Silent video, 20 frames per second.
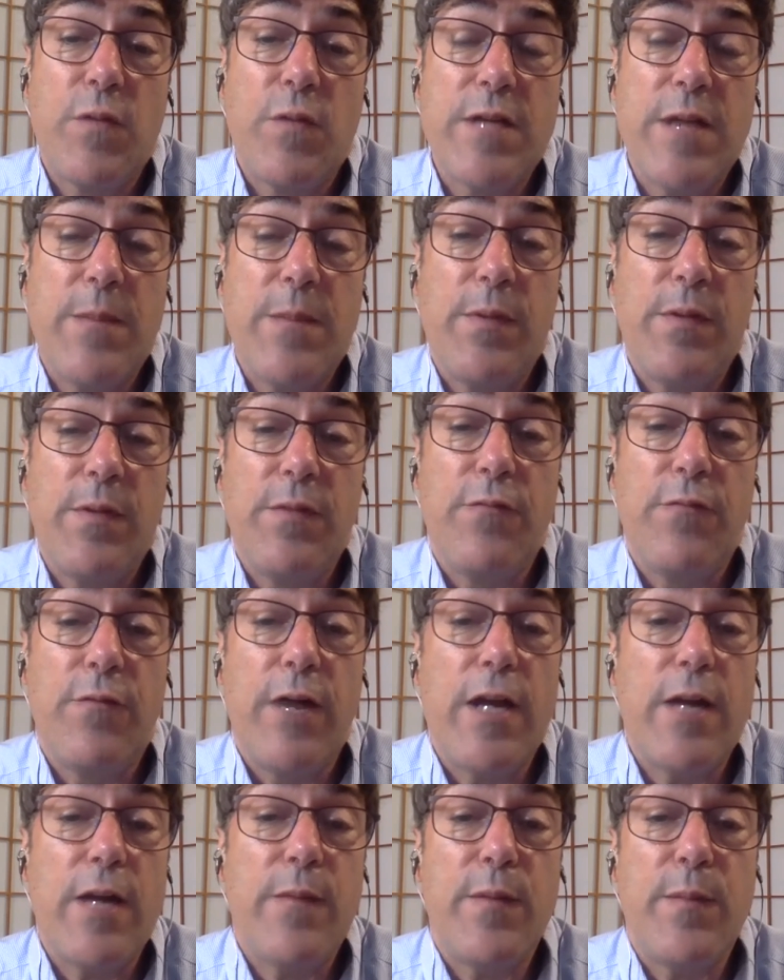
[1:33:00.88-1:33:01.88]
example,
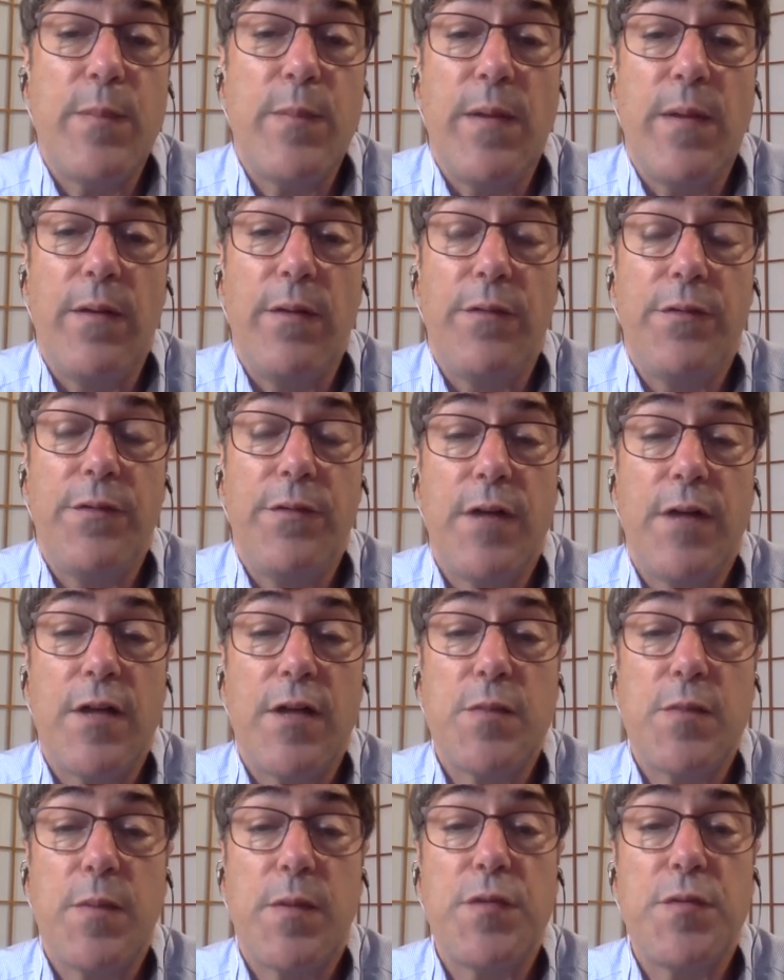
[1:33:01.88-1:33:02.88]
vitamin pills, you're
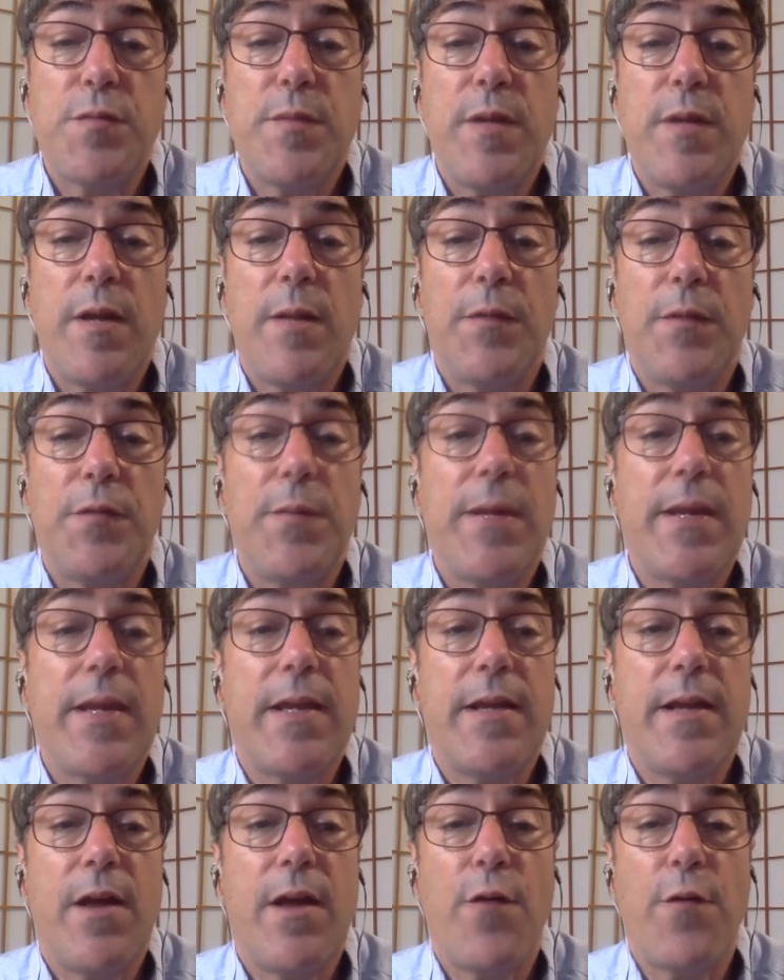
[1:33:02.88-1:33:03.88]
not supposed to be able to make
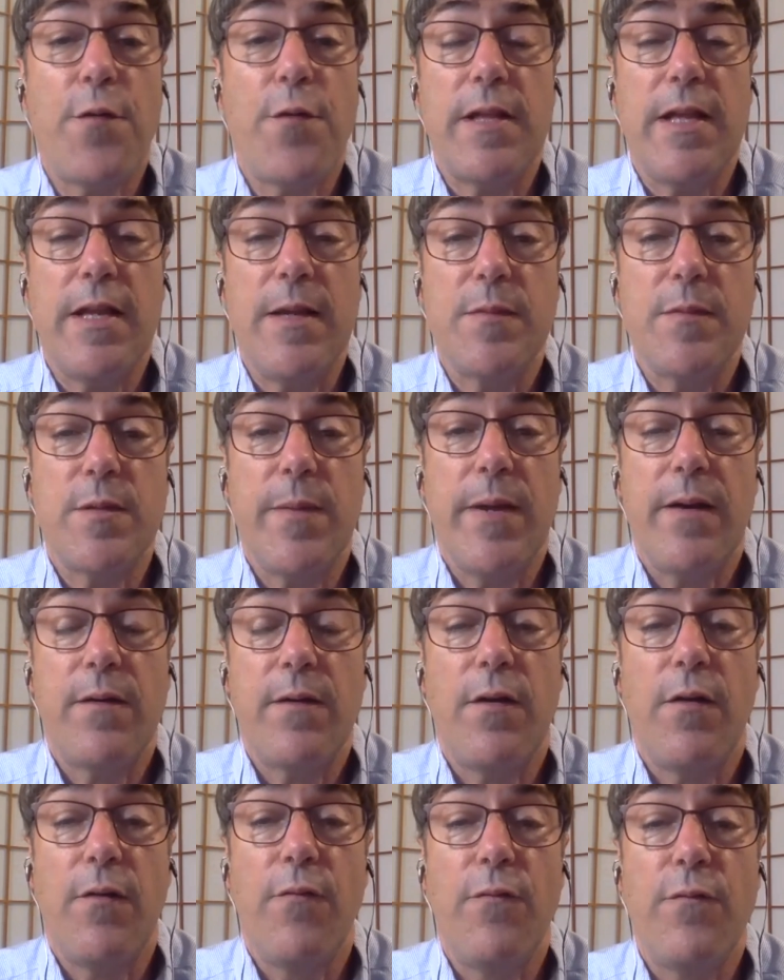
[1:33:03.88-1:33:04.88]
any health claims
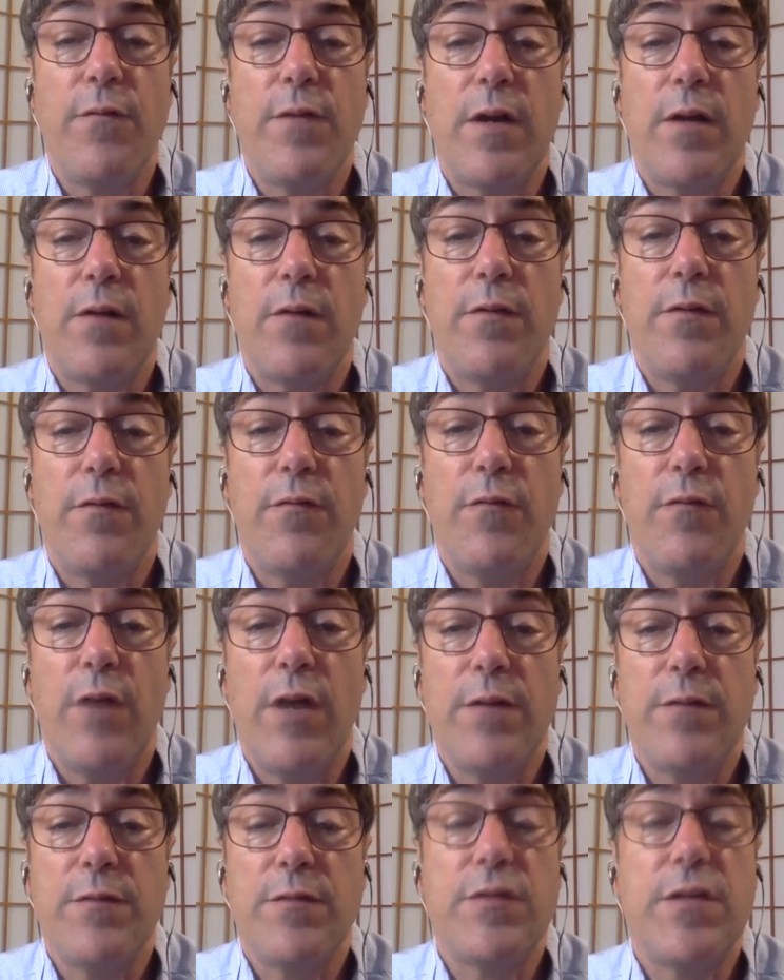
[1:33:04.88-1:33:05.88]
about
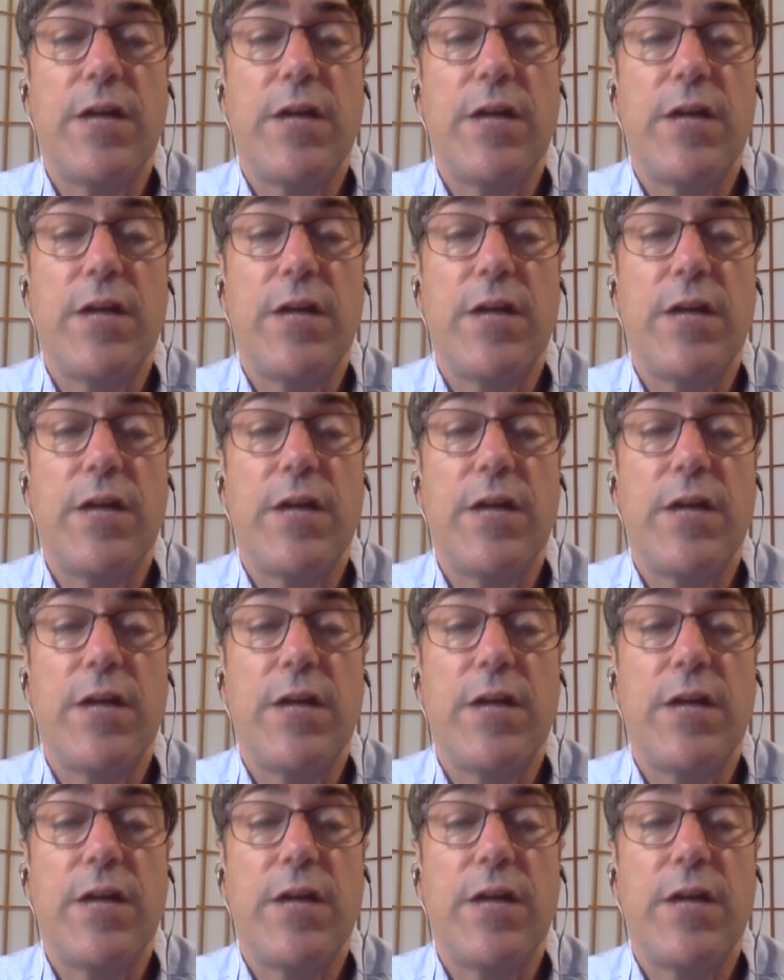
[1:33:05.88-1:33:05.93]
the